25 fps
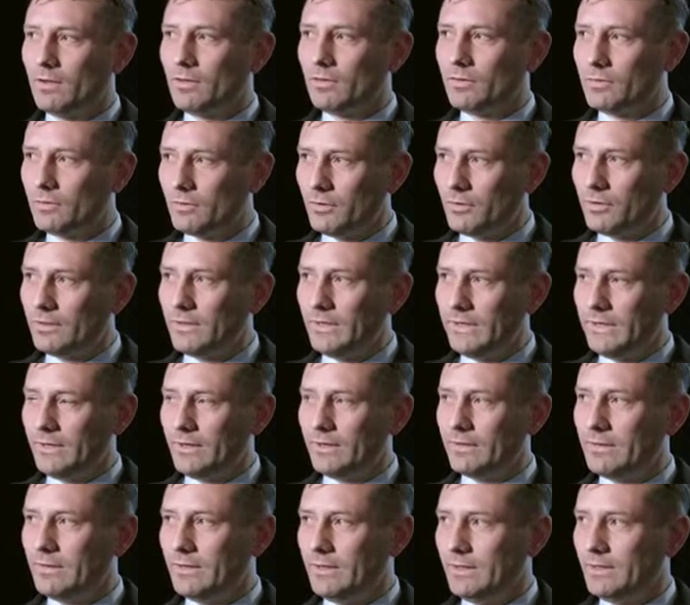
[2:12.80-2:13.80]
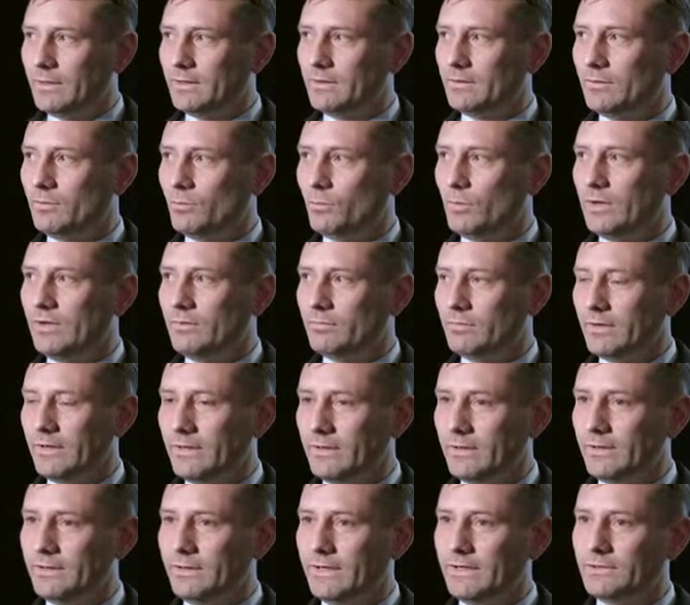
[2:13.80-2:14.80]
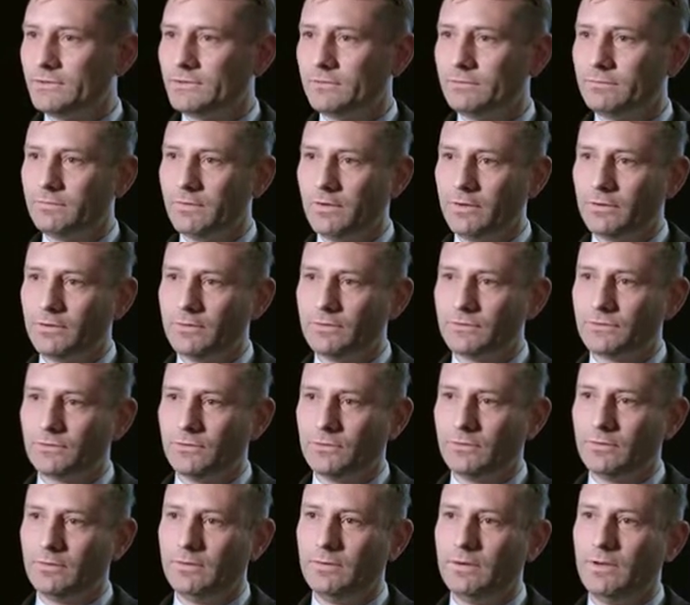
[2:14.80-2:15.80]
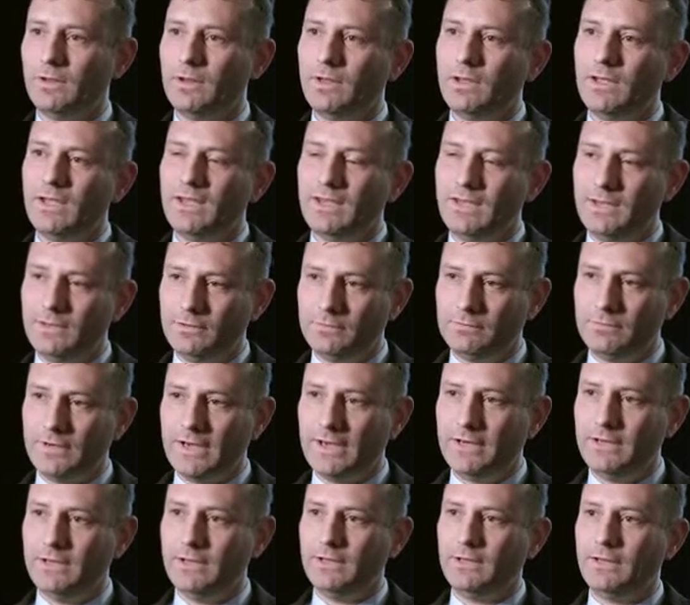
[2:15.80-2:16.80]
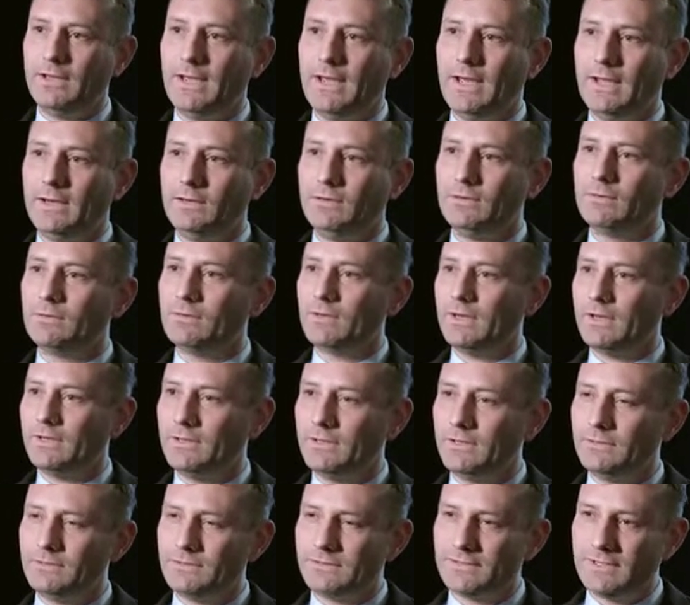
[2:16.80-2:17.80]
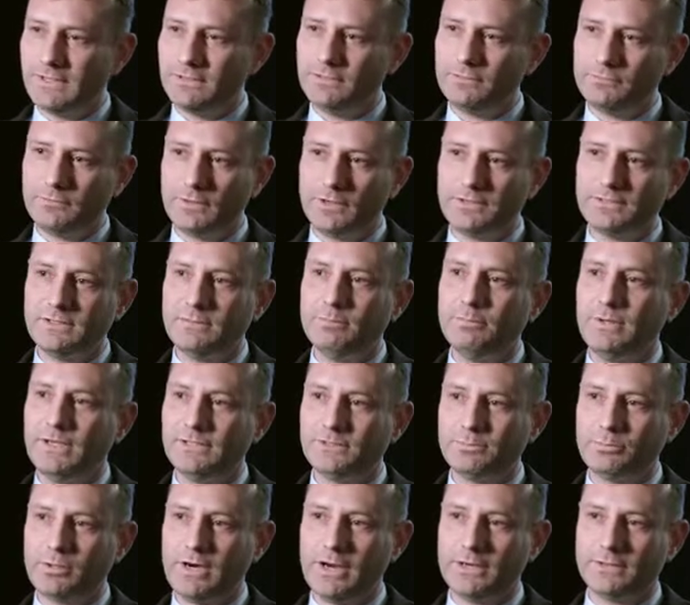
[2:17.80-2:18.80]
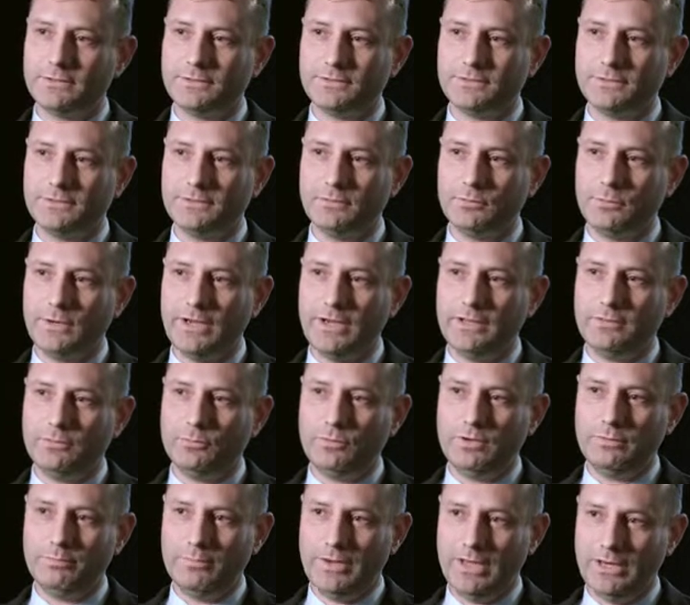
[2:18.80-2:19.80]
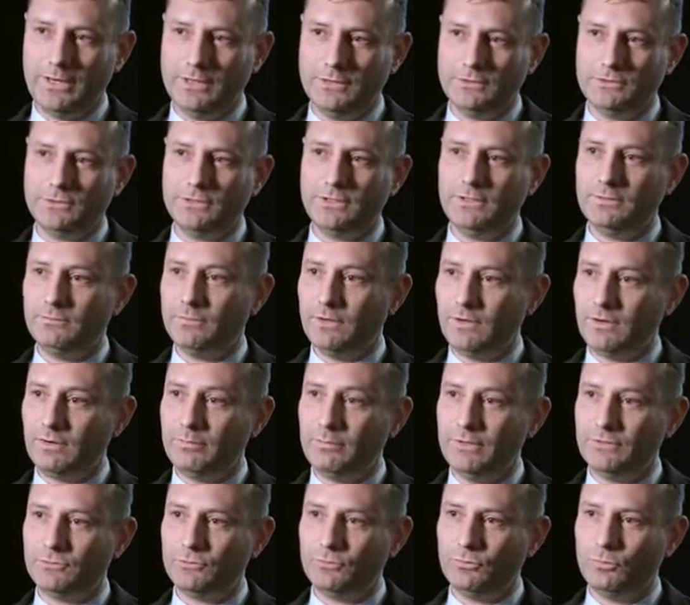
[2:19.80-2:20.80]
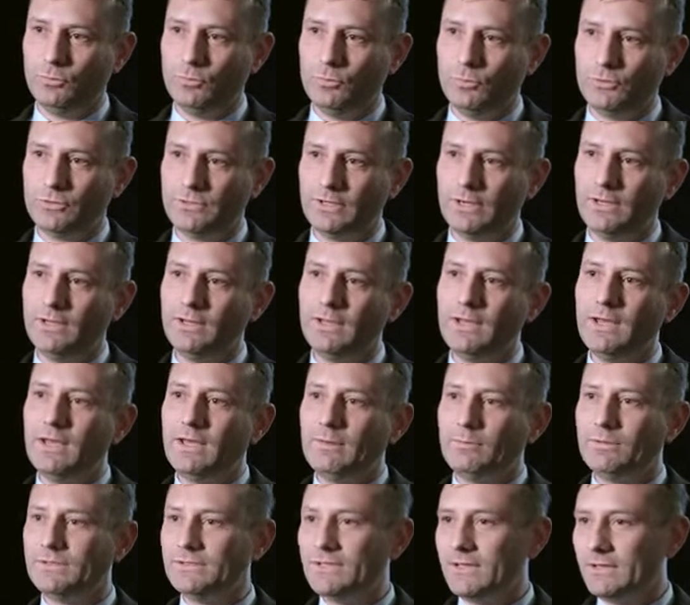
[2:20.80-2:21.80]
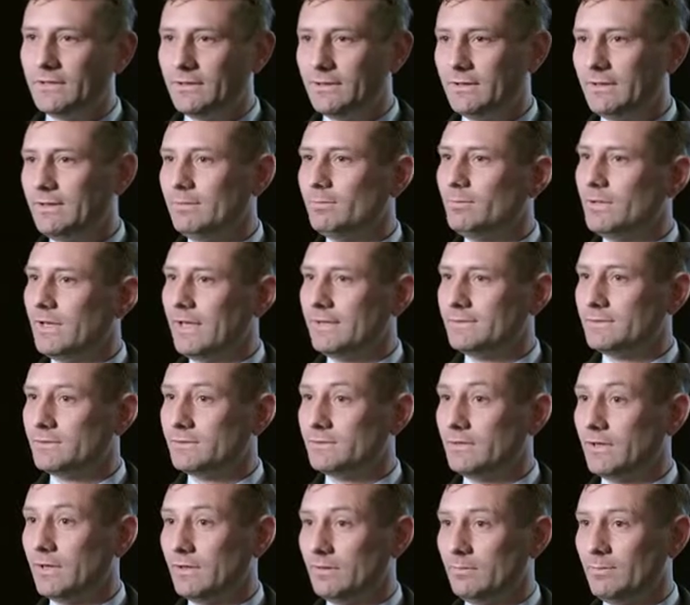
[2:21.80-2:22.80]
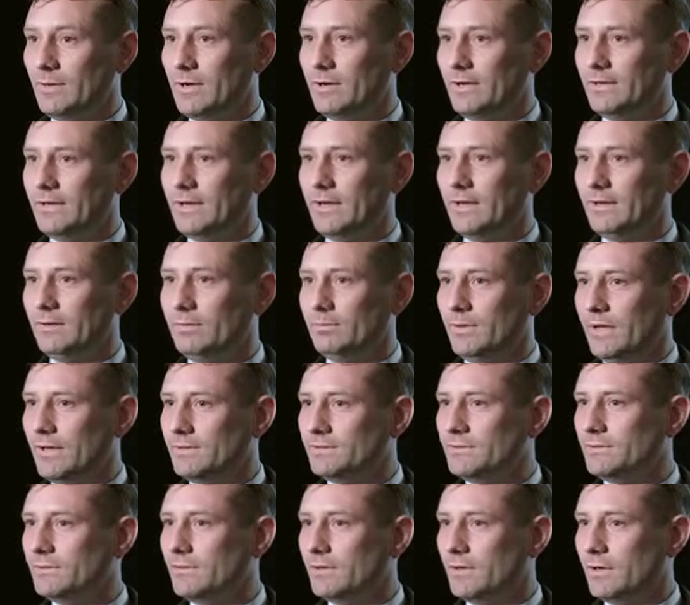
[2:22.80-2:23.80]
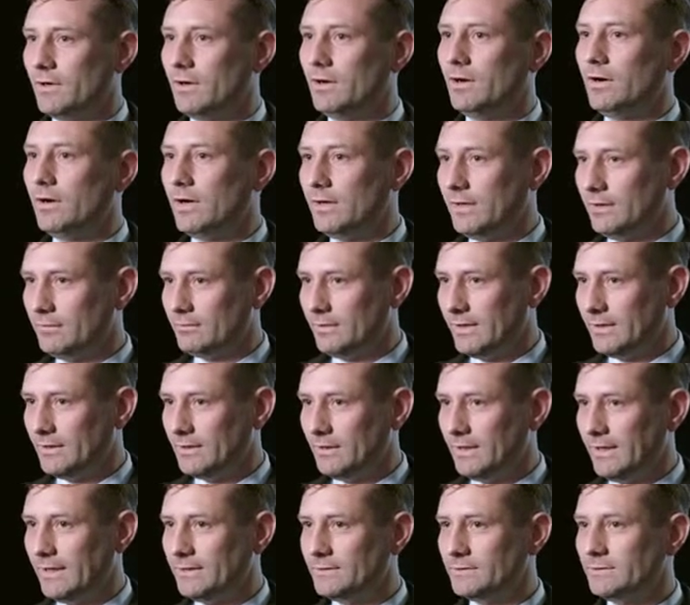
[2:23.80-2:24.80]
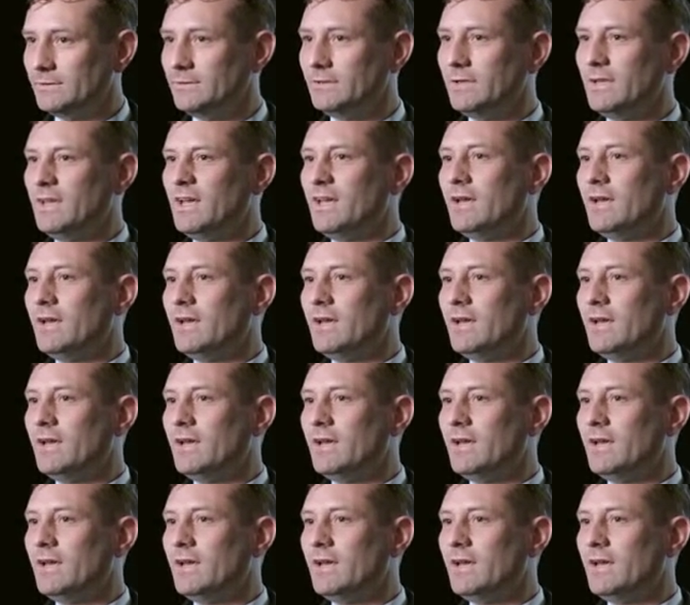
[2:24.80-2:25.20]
Thirdly, I think we really need to focus on innovating and incentivising best practice in the way that we manage environmental water, particularly in places like the Murray-Darling Basin that are highly regulated.